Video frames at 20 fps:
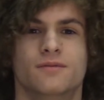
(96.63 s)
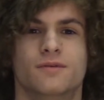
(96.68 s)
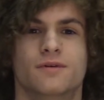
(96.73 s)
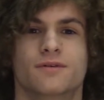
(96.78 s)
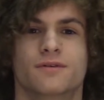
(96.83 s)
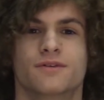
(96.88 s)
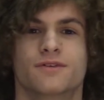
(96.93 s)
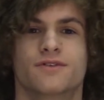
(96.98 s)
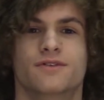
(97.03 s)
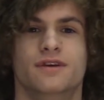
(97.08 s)
will
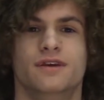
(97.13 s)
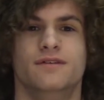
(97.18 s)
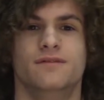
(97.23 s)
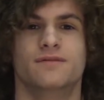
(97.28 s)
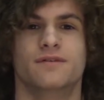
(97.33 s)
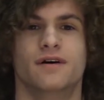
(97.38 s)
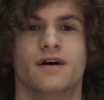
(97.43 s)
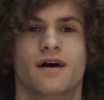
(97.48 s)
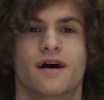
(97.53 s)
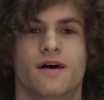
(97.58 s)

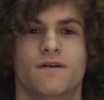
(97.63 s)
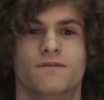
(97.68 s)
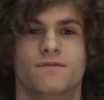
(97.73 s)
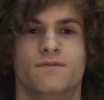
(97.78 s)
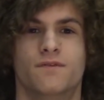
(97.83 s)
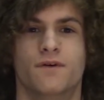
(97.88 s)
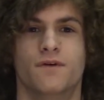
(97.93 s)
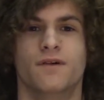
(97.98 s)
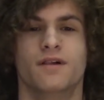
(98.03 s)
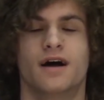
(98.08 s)
receive a
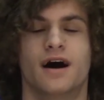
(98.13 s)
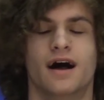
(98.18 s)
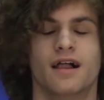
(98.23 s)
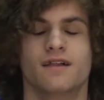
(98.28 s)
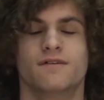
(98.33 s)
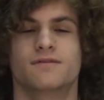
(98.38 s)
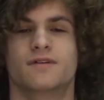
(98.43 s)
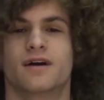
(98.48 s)
full Olive